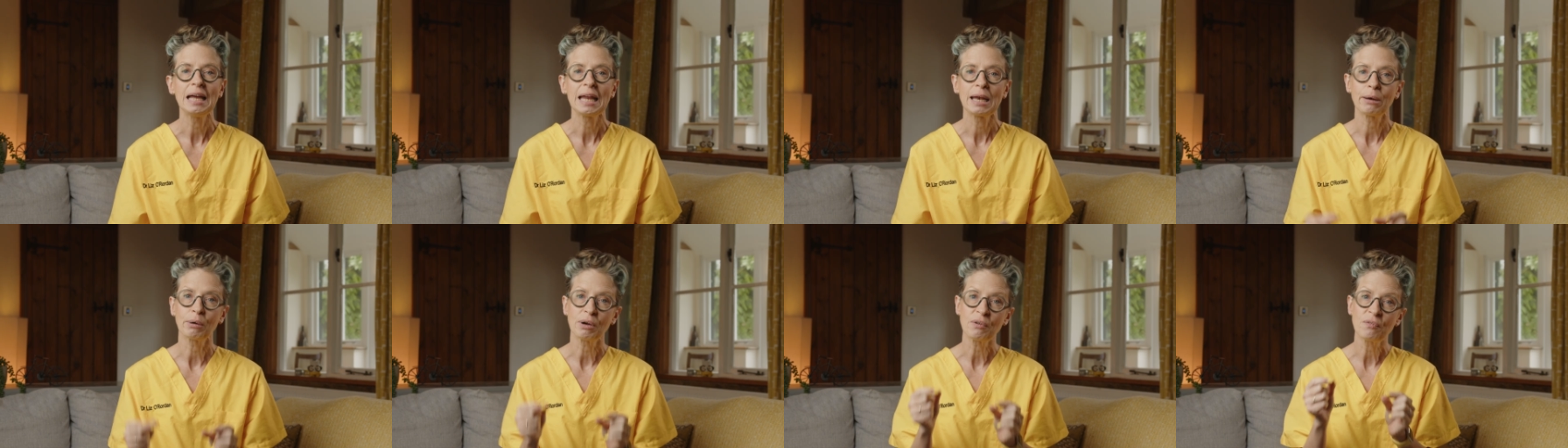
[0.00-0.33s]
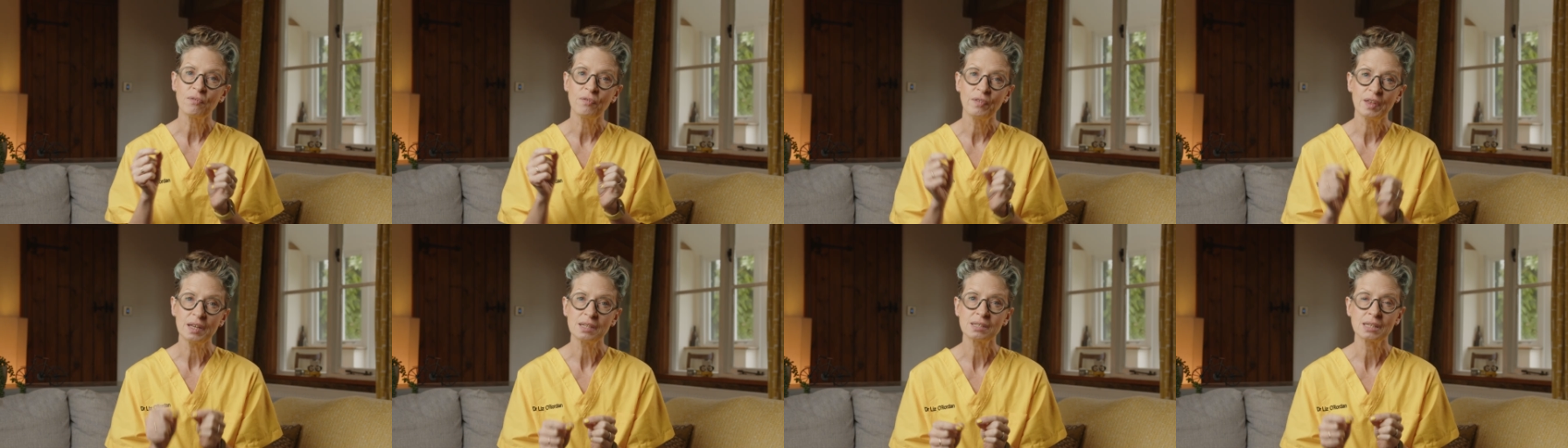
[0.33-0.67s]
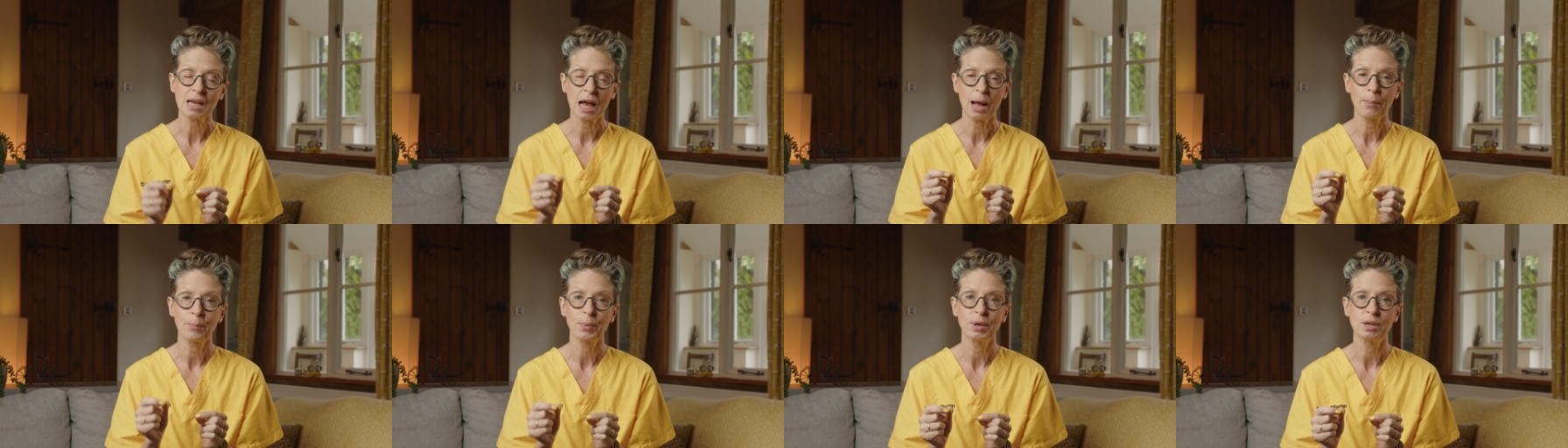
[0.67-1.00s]
Now, if this
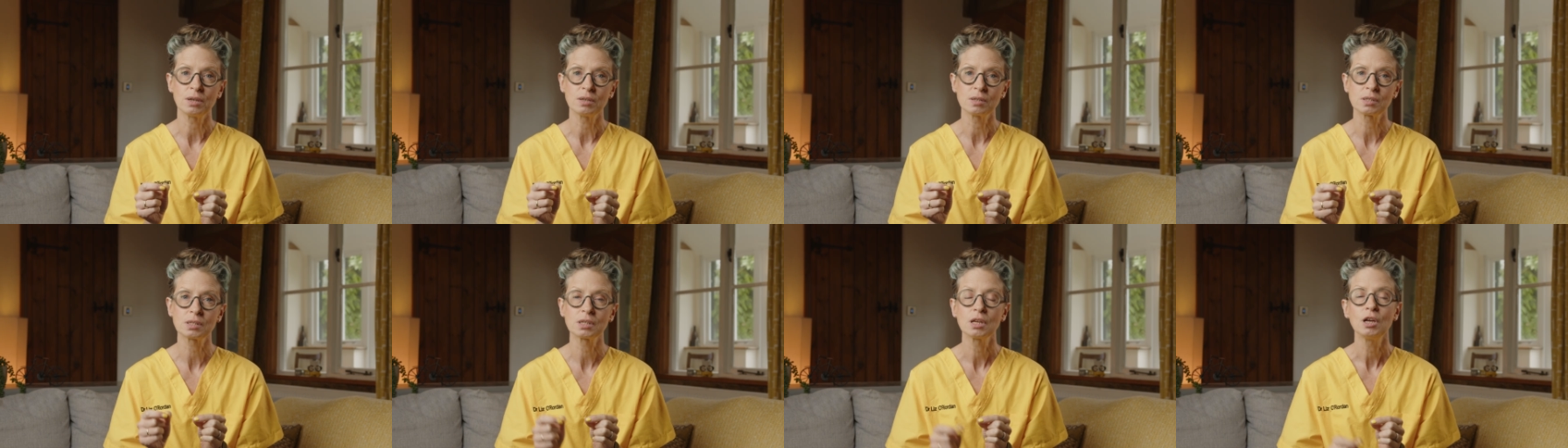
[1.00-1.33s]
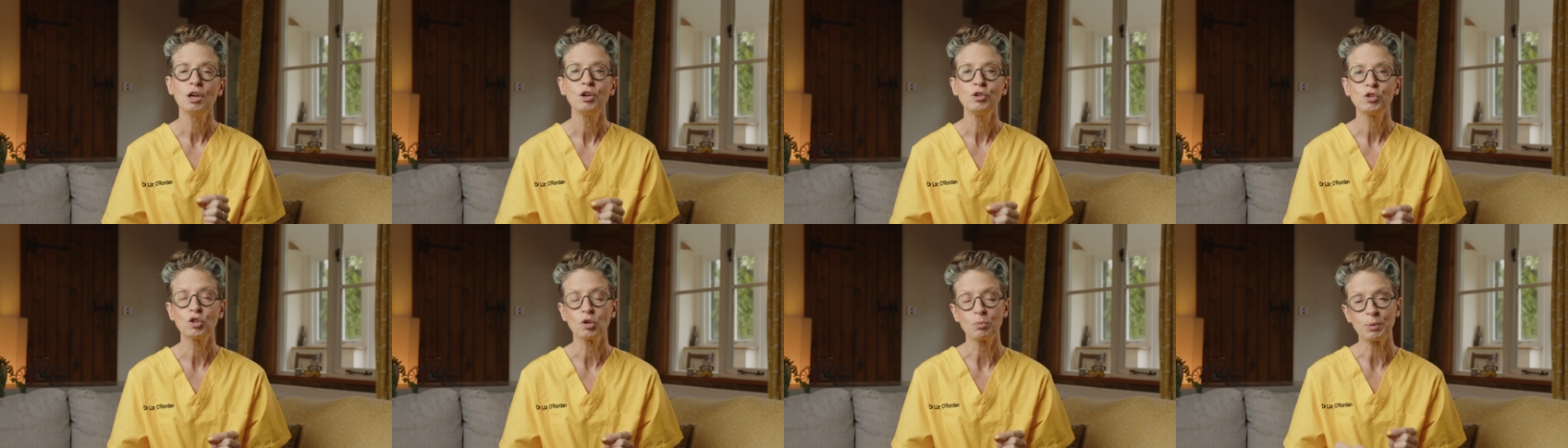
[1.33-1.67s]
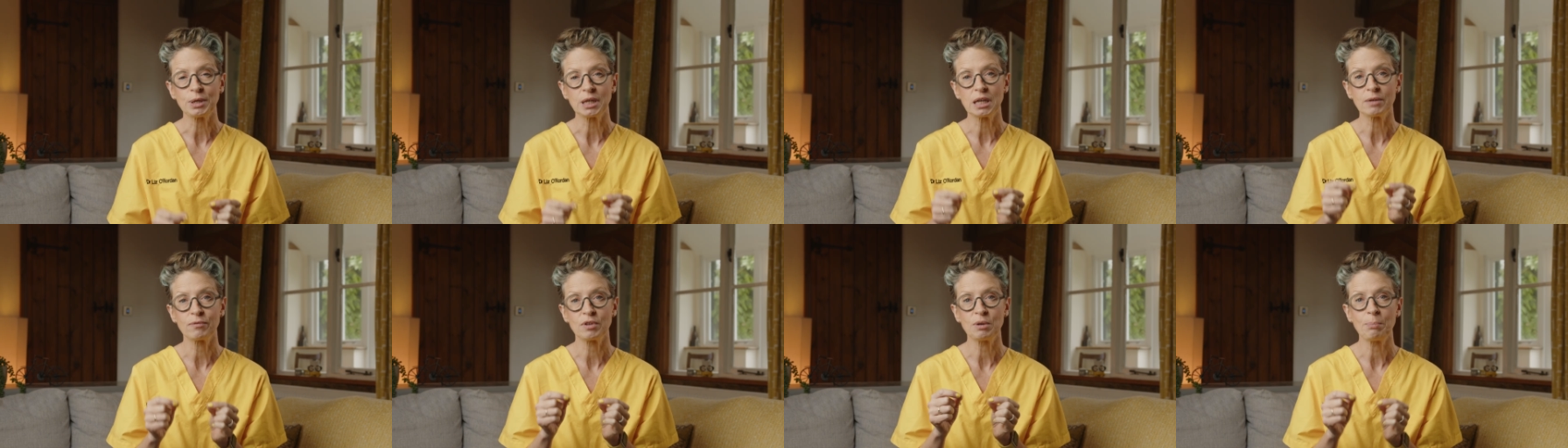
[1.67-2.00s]
happens, you'll be
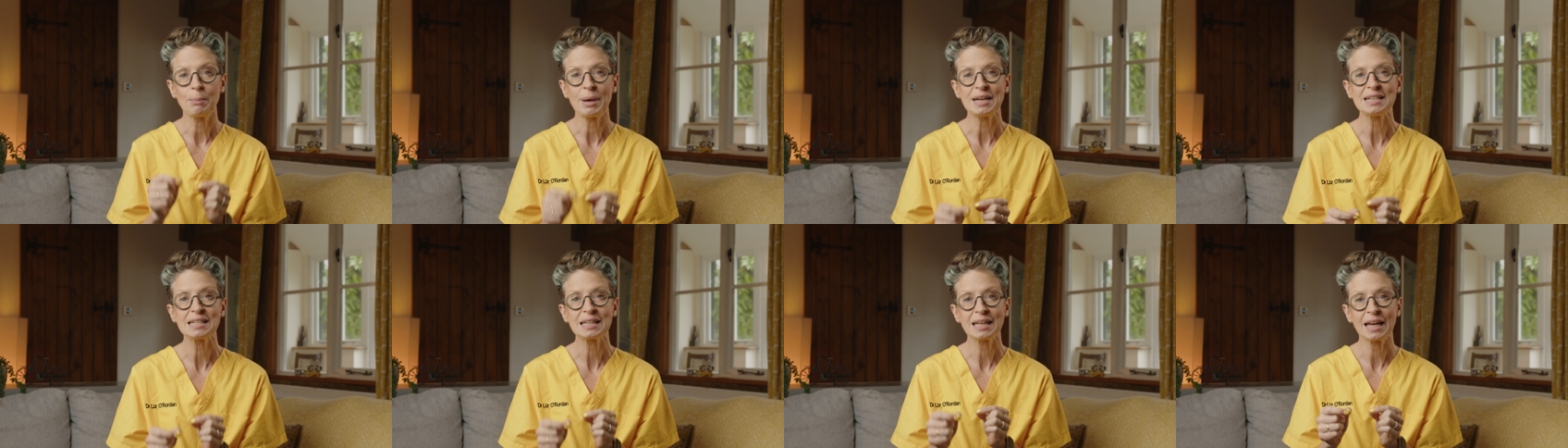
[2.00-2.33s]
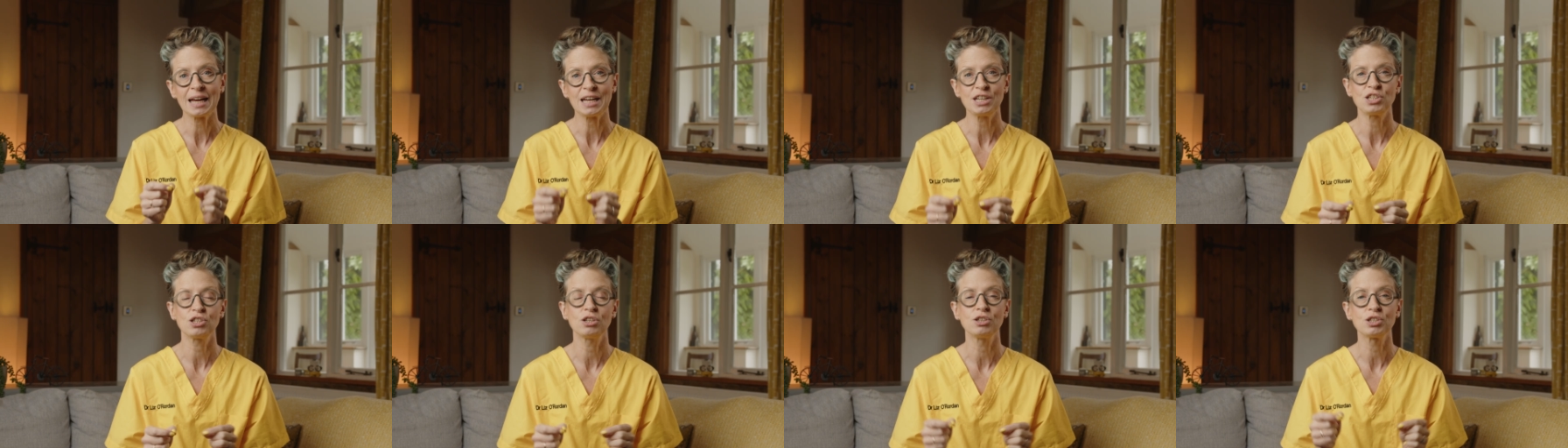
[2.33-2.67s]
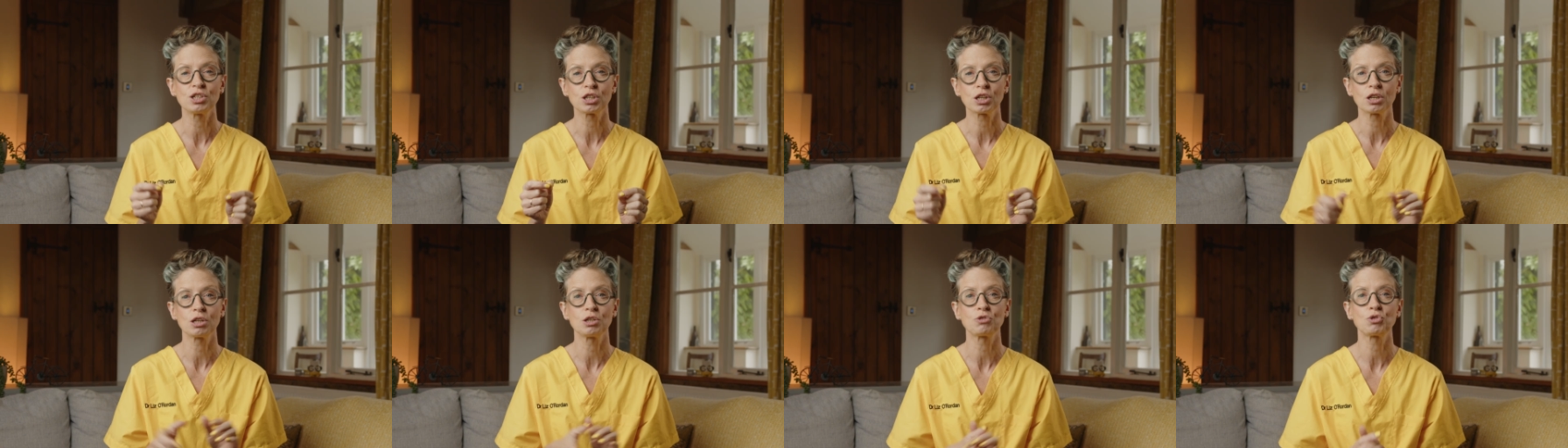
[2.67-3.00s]
given medication
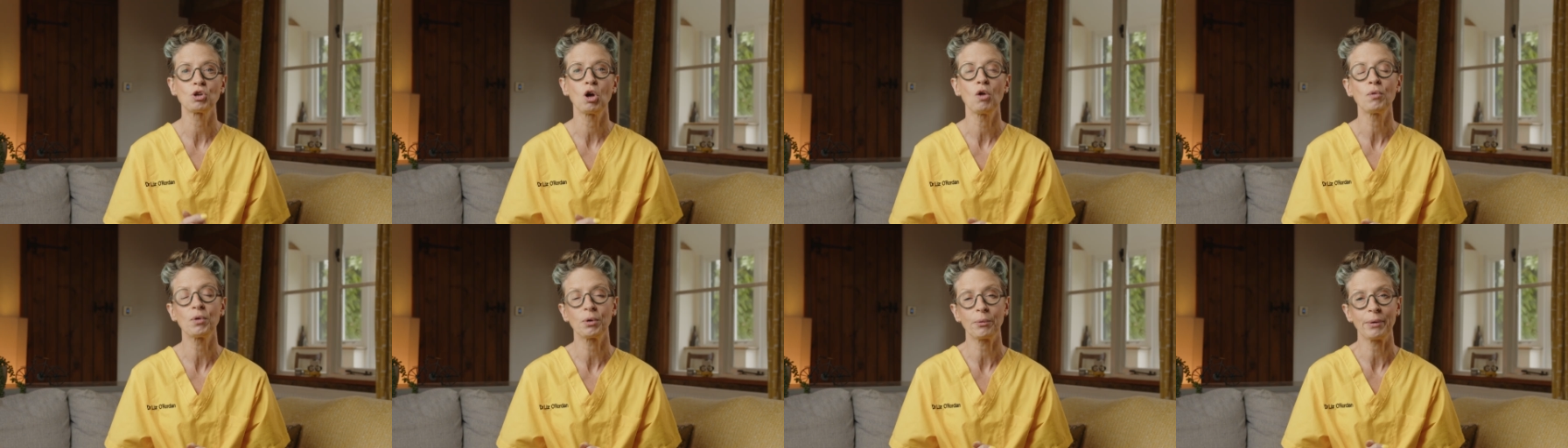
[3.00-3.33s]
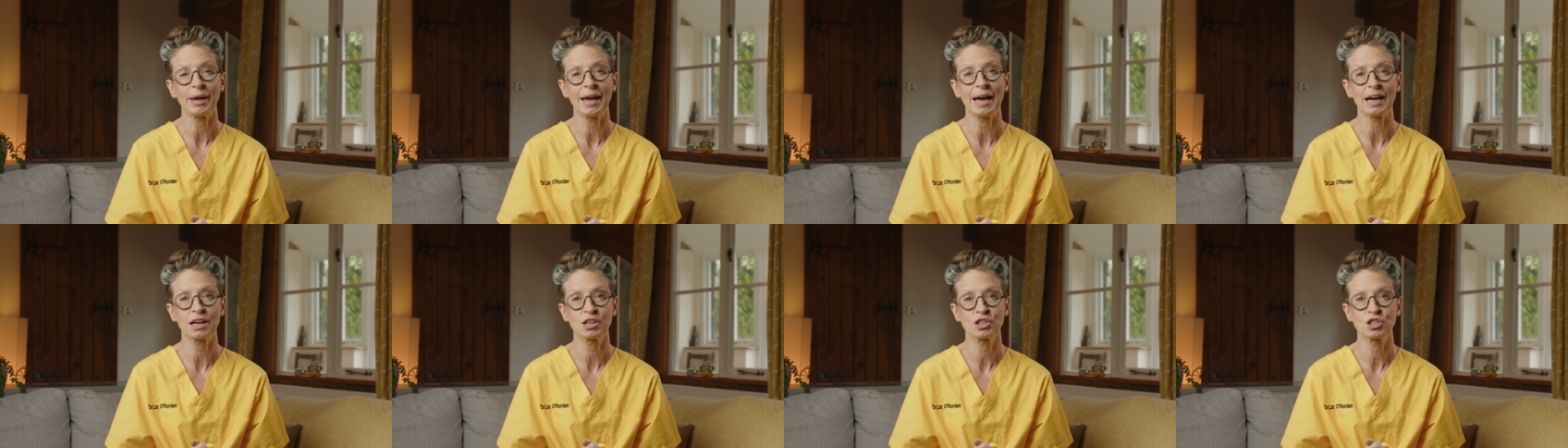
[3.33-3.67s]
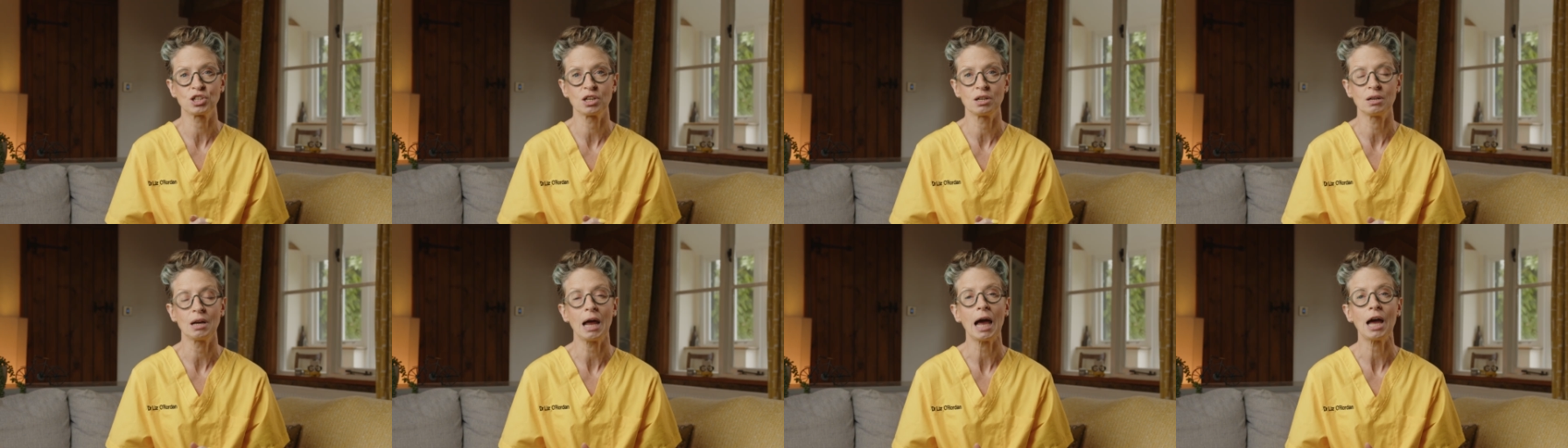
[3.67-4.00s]
to control the
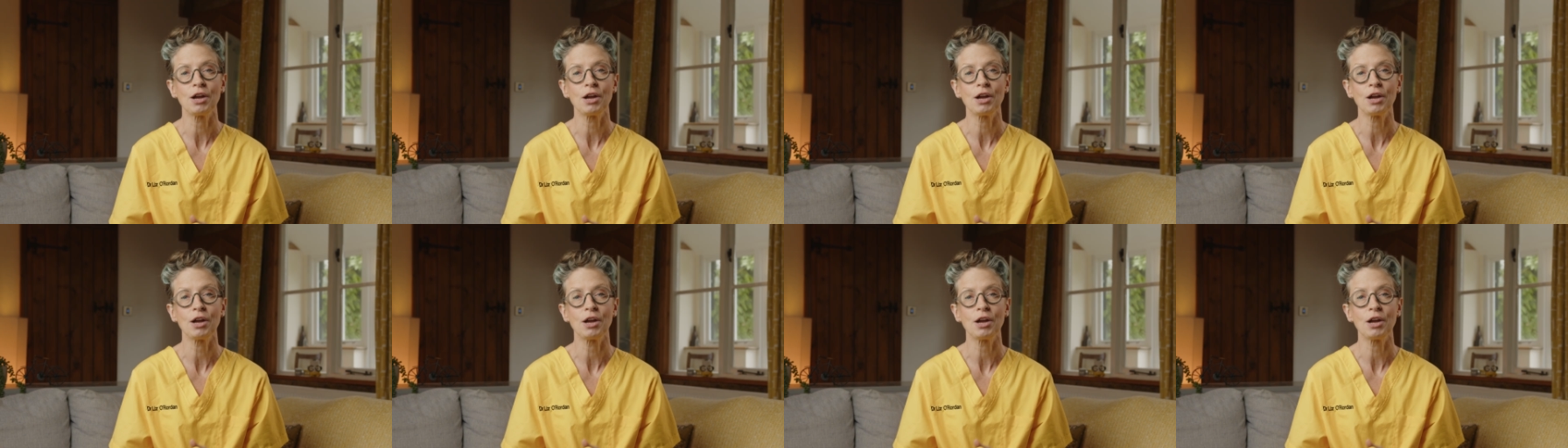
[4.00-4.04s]
reaction,